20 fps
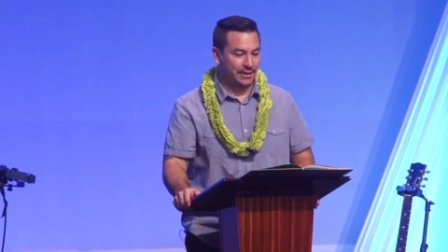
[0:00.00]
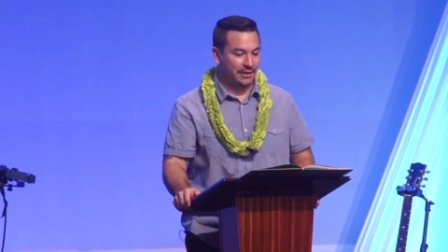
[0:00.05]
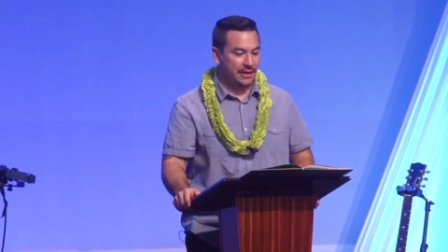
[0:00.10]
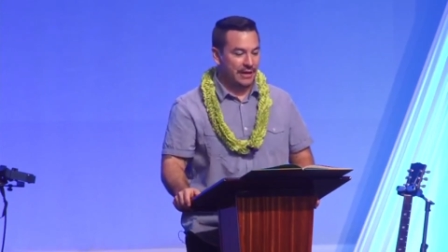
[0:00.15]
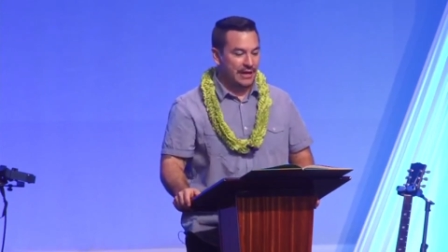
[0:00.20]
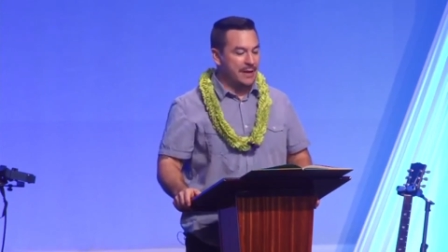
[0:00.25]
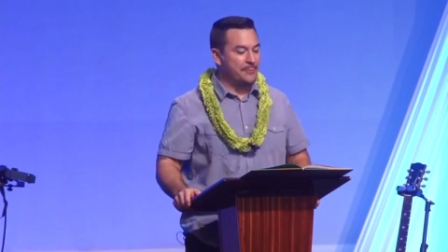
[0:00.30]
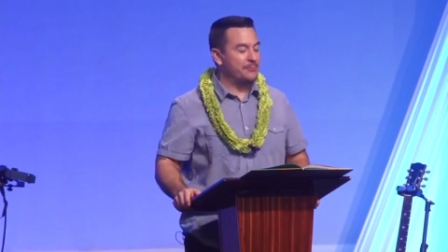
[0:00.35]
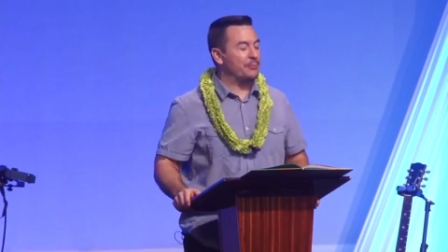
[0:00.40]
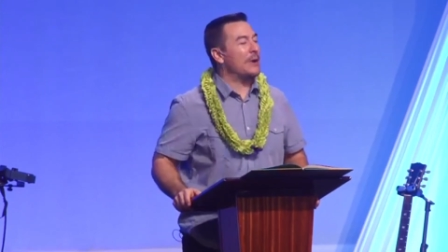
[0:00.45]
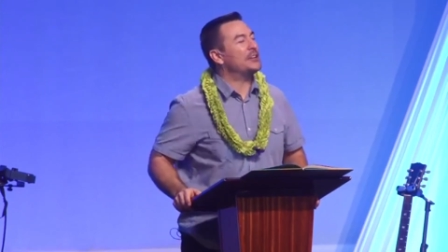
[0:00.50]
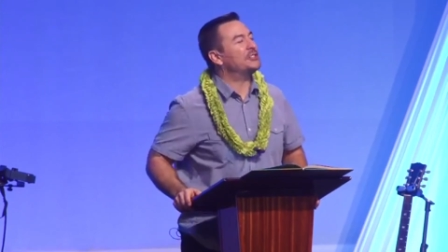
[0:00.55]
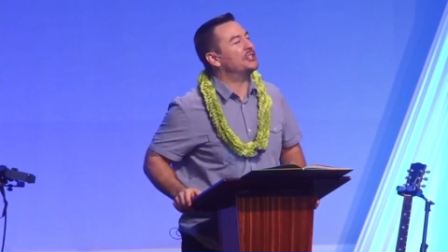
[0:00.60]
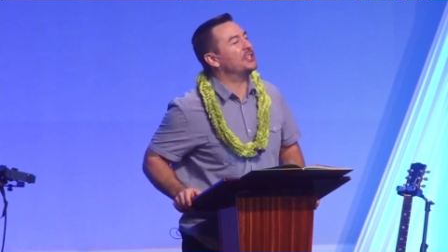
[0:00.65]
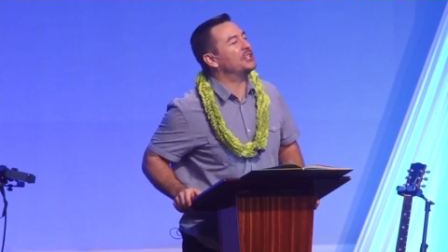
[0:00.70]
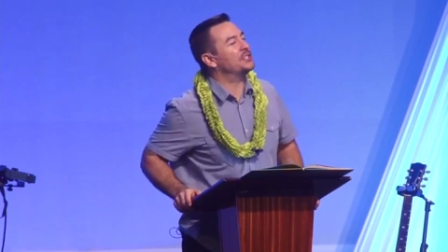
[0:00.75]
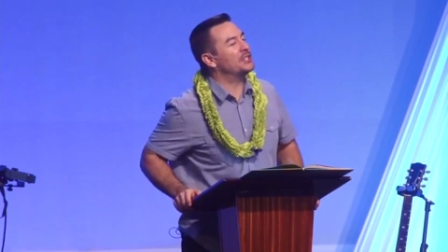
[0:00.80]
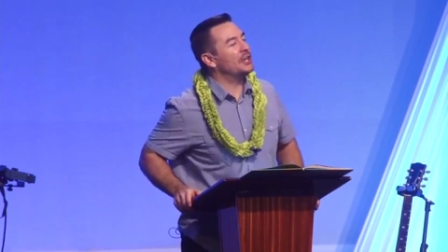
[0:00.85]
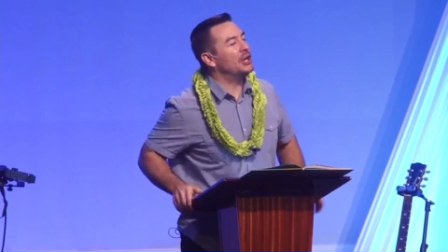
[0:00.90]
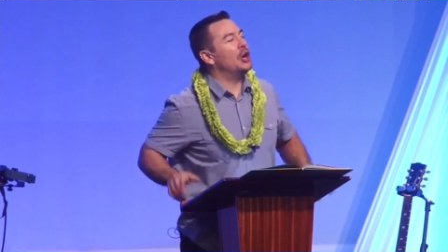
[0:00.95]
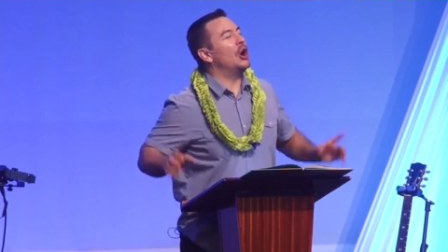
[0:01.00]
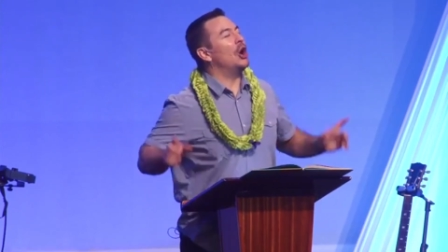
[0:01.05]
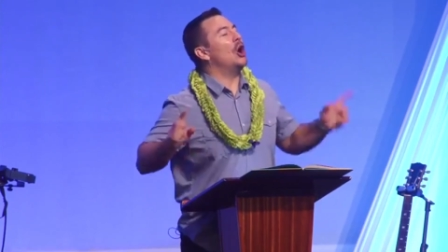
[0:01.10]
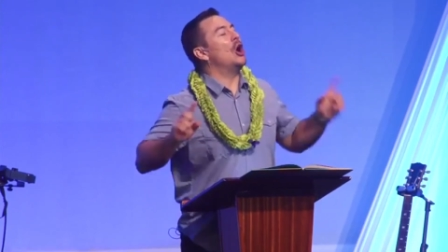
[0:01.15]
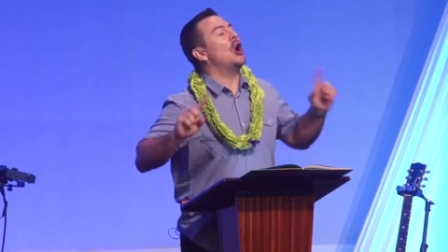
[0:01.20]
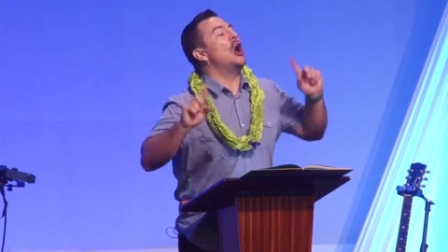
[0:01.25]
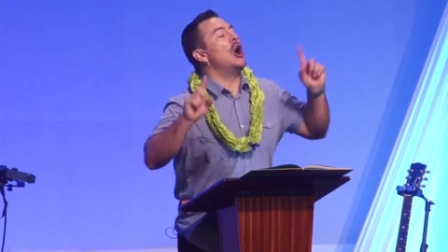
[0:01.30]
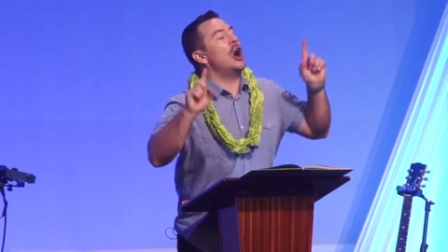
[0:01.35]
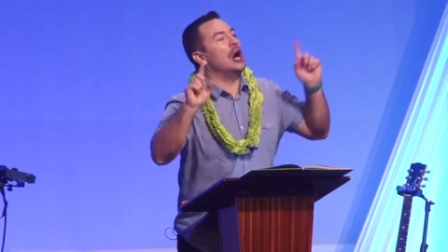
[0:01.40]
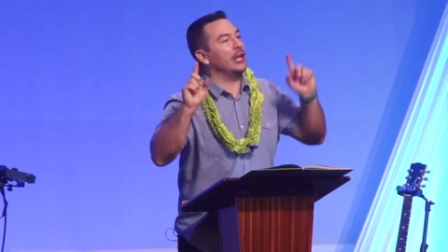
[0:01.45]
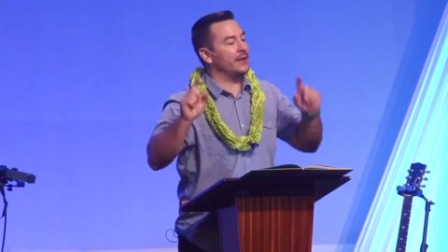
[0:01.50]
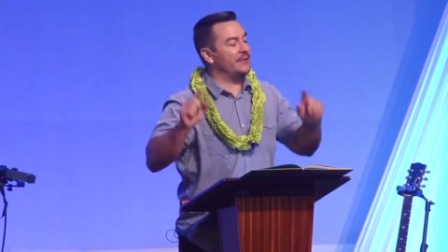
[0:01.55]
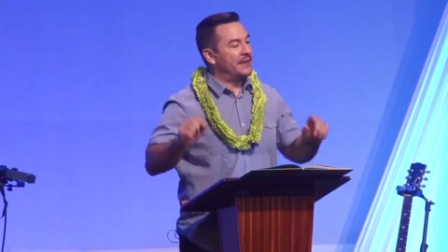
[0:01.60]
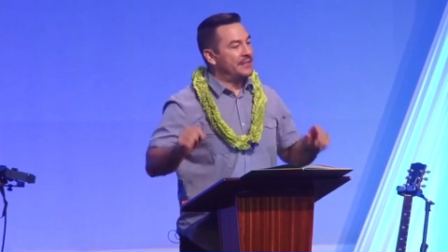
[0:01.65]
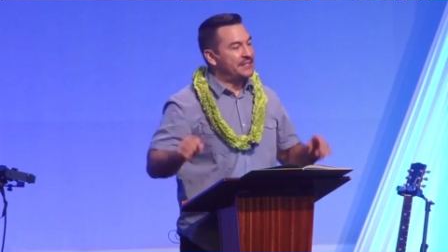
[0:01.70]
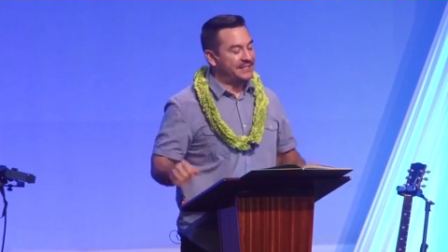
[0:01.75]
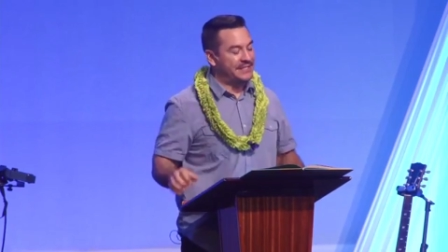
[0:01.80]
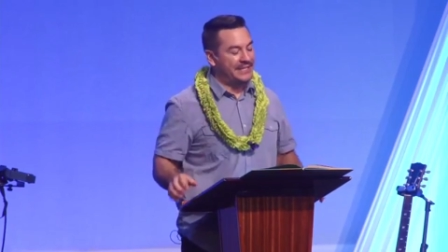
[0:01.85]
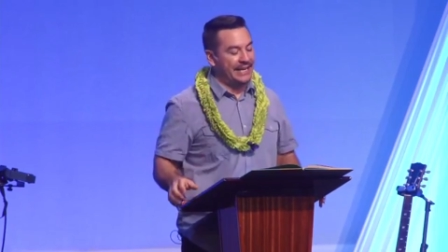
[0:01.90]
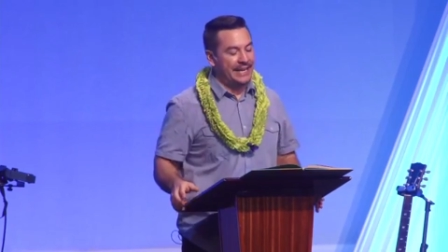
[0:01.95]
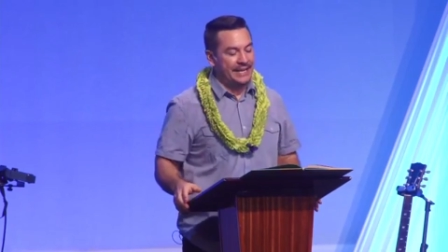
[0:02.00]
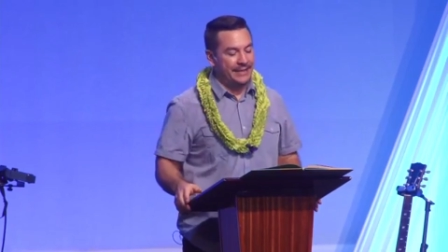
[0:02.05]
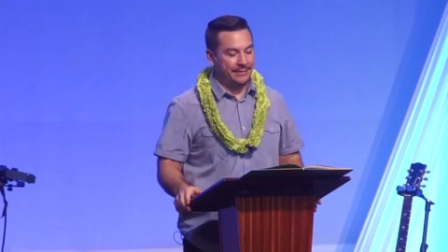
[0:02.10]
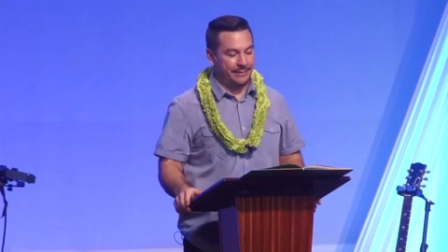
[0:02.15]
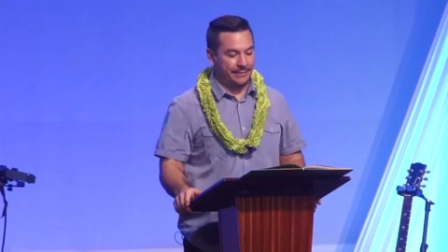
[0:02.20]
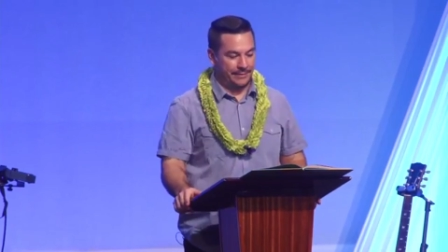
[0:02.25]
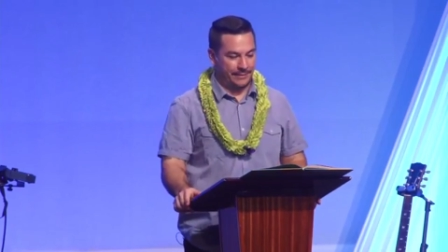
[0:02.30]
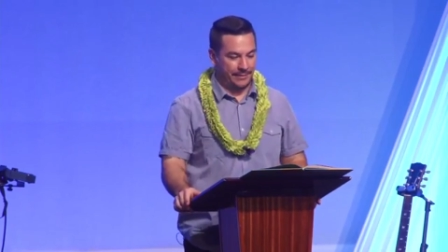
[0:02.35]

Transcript: He brushes all of his teeth.